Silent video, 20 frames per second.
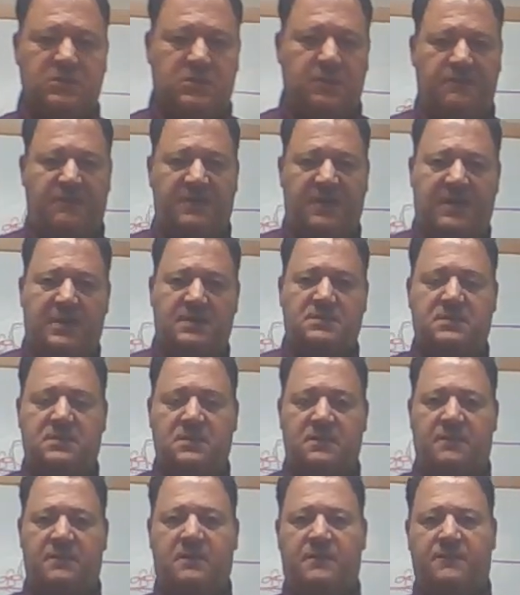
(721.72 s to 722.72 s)
the two
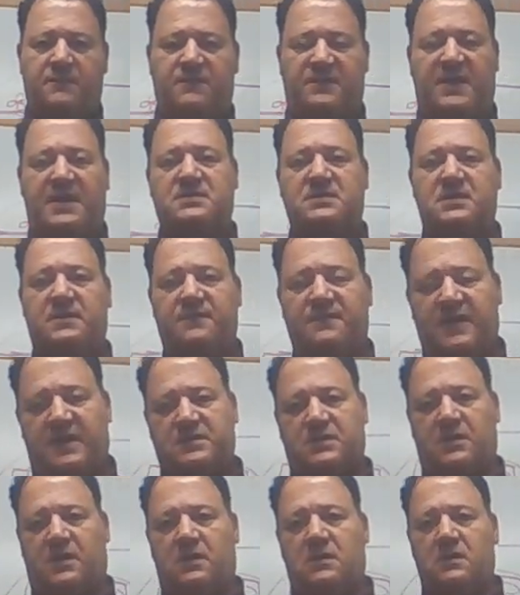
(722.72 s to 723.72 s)
V's. V as in
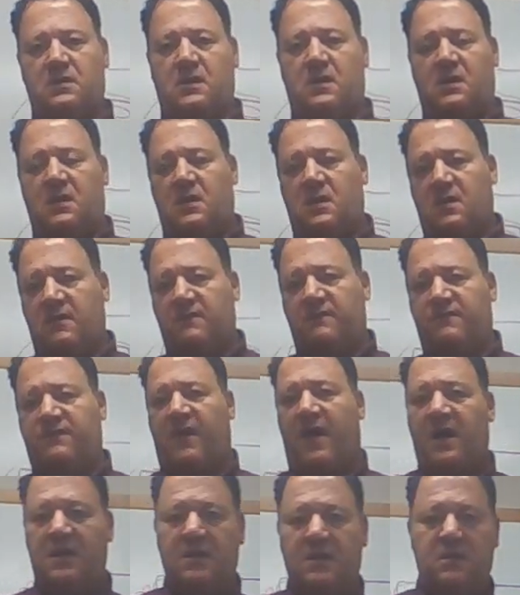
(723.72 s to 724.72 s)
Victor,
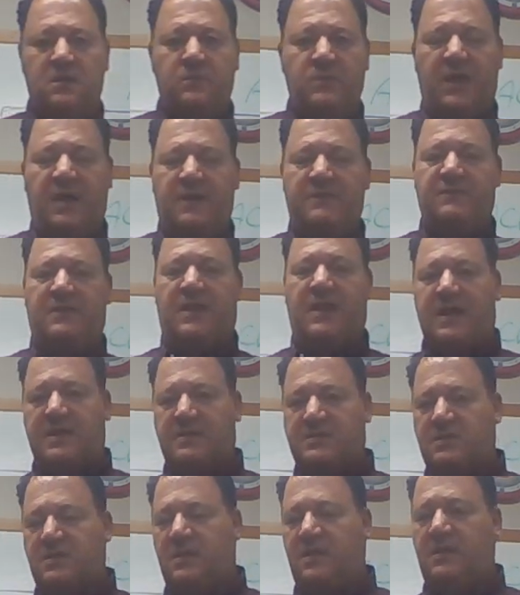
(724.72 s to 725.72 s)
volume and
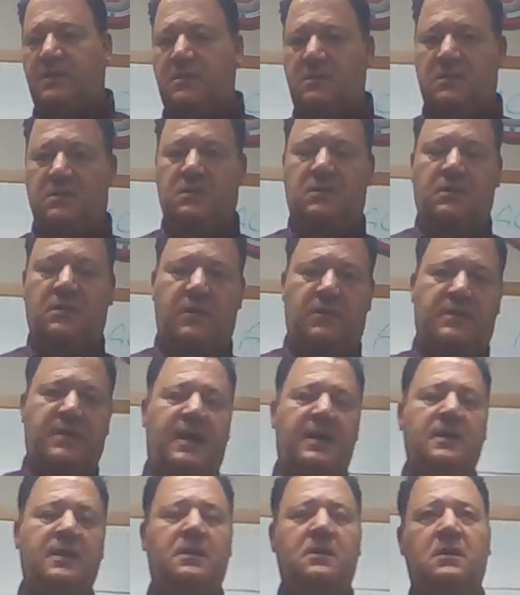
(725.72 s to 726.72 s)
velocity,
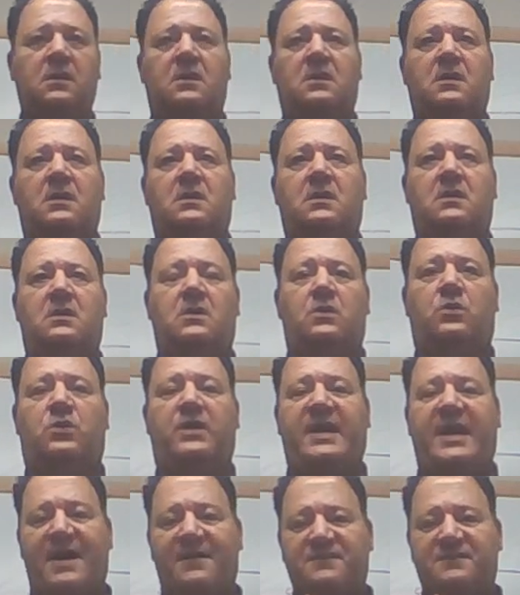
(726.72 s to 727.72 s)
okay?
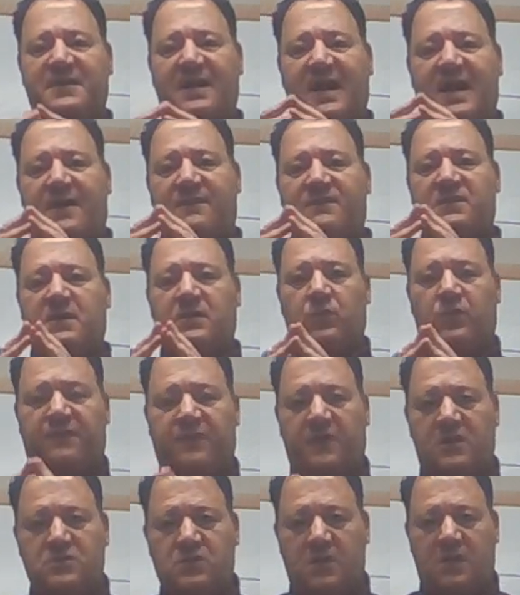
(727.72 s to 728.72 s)
We have to have the
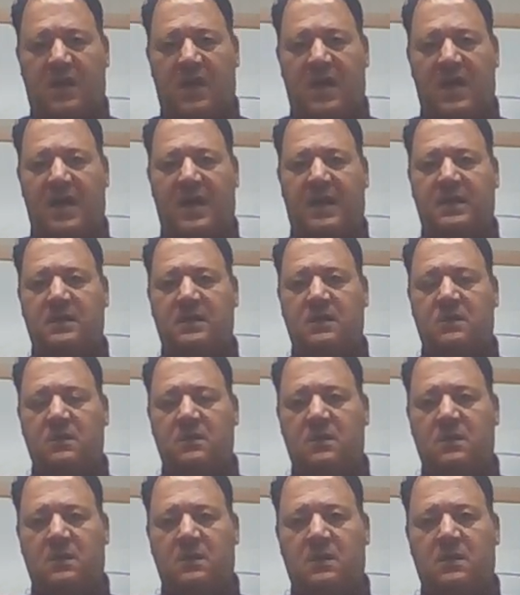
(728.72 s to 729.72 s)
refrigerant line
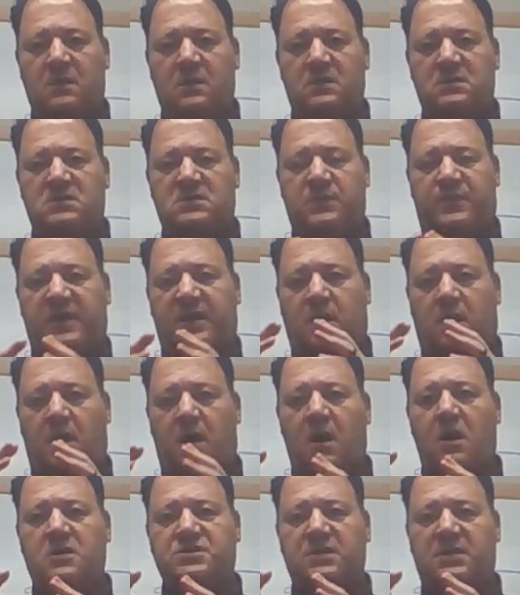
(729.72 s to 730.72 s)
to be
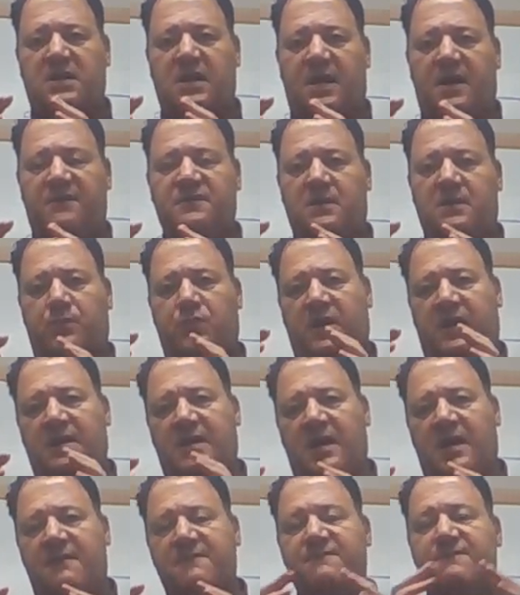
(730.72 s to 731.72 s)
large enough to bring
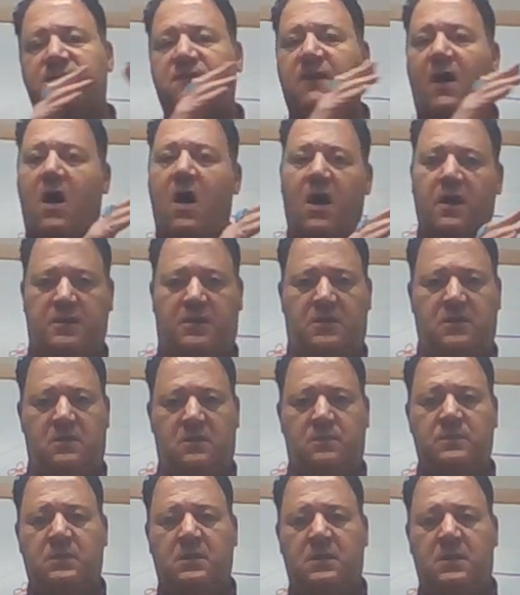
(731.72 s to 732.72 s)
enough
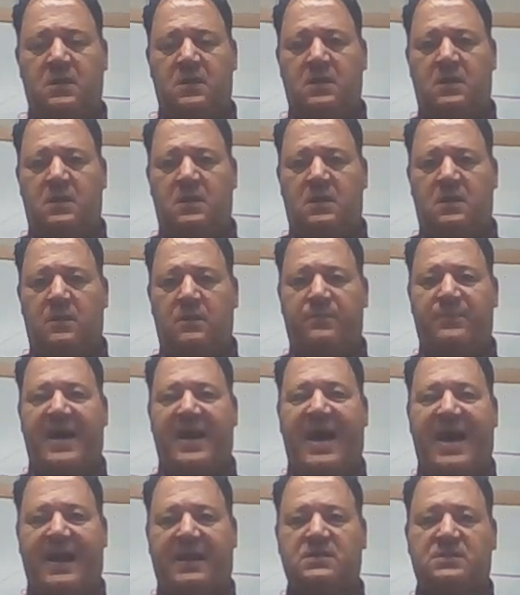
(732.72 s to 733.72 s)
volume
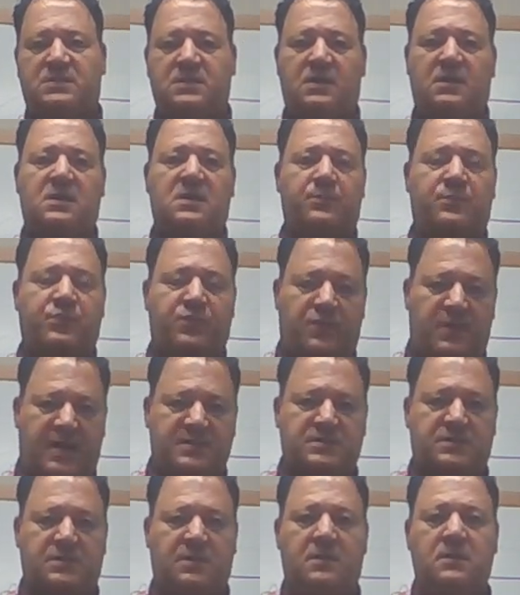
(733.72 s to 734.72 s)
back to the
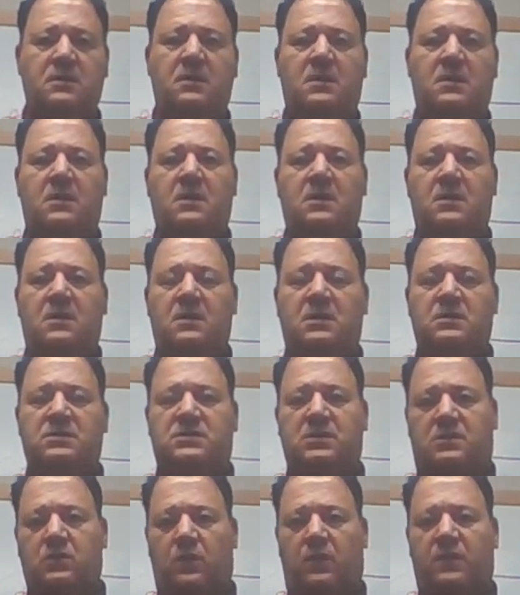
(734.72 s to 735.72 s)
compressor
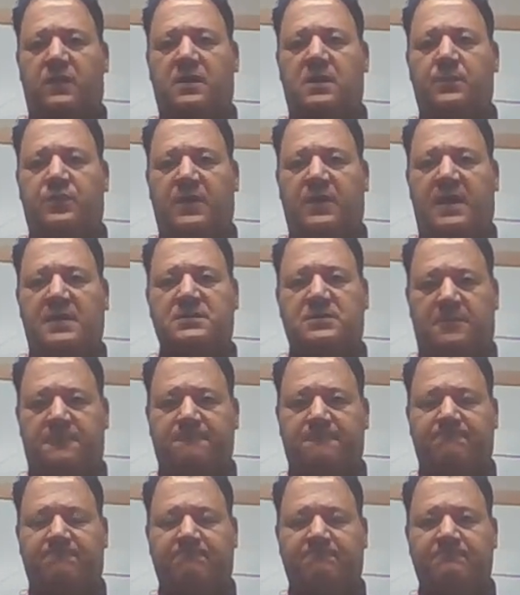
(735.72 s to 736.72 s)
to cool the
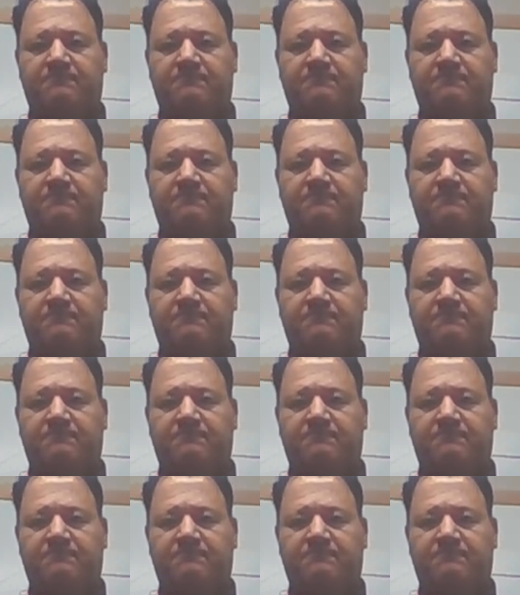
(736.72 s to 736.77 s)
compressor